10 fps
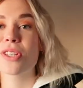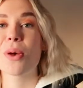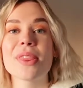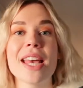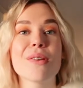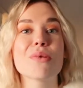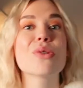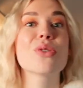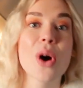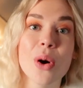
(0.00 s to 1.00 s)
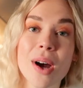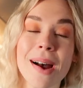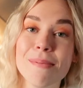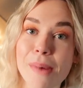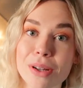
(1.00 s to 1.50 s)
So thank you so
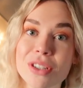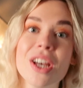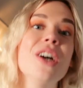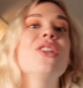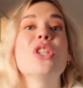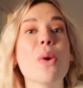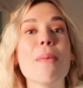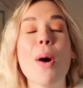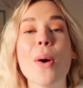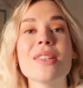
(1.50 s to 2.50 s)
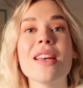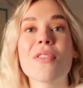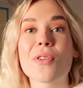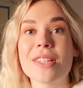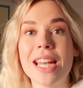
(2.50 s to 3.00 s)
much to
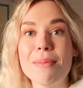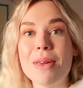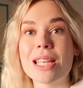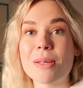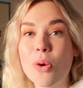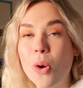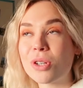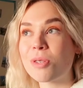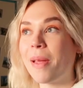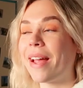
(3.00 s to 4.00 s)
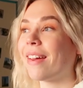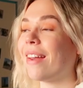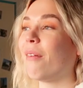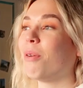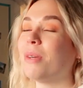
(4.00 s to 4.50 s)
Emposia for sending me this gorgeous
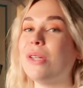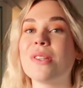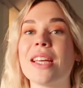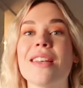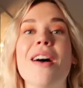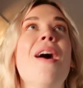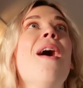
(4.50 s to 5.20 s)
blanket. I will be using it